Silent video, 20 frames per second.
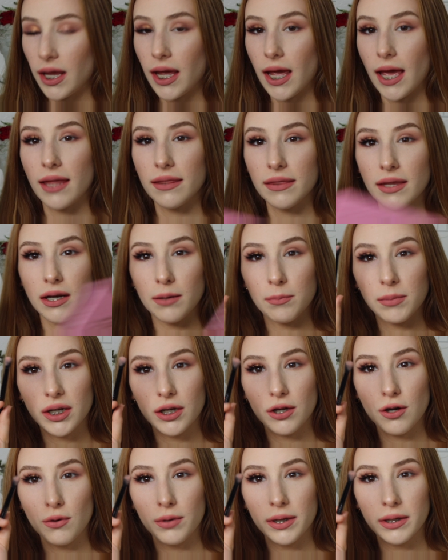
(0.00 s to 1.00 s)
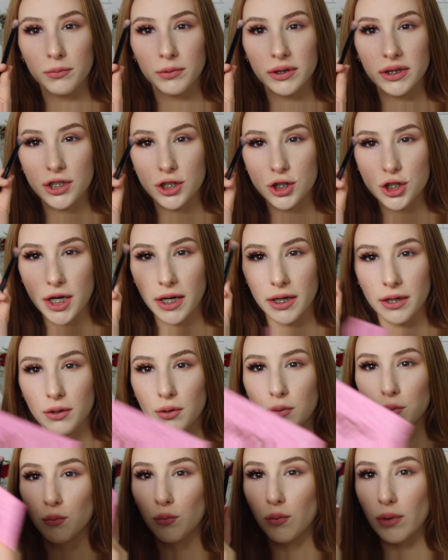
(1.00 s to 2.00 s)
And then I'm going to go in with the shade
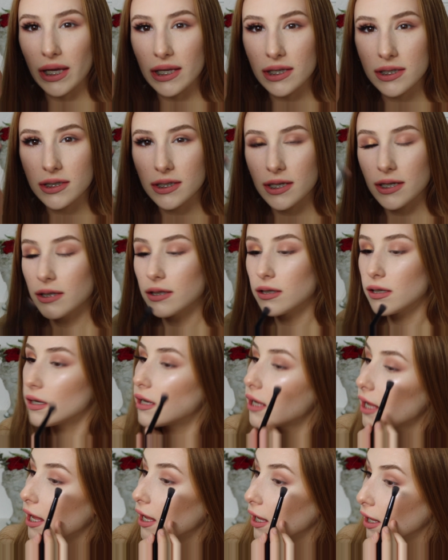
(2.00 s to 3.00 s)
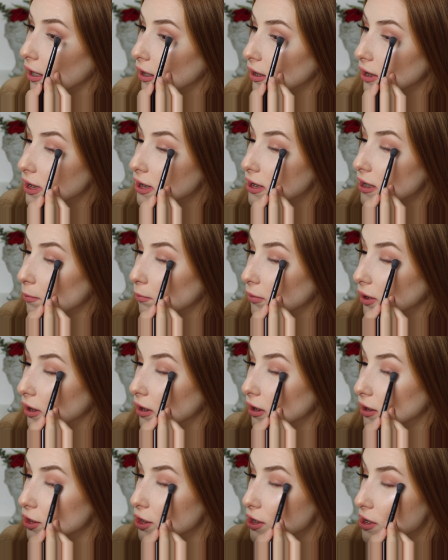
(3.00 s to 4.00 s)
Wasted, and I'm going
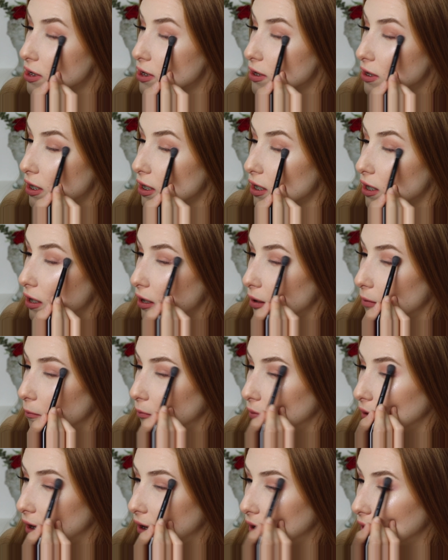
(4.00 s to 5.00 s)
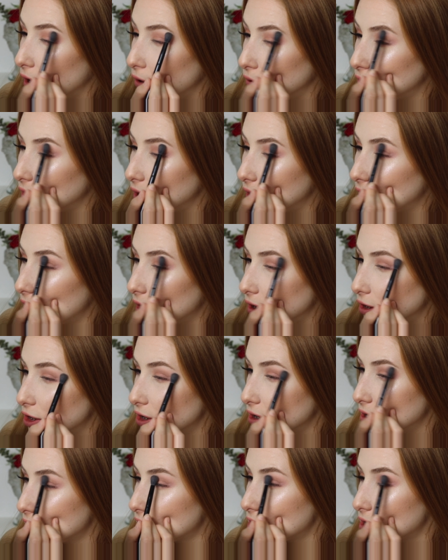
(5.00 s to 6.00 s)
to just blend out the
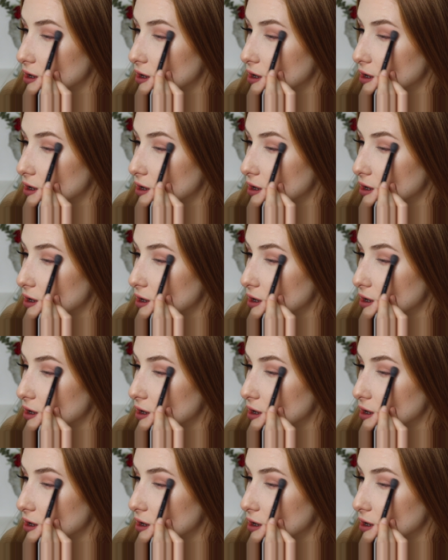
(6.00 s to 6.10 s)
edges.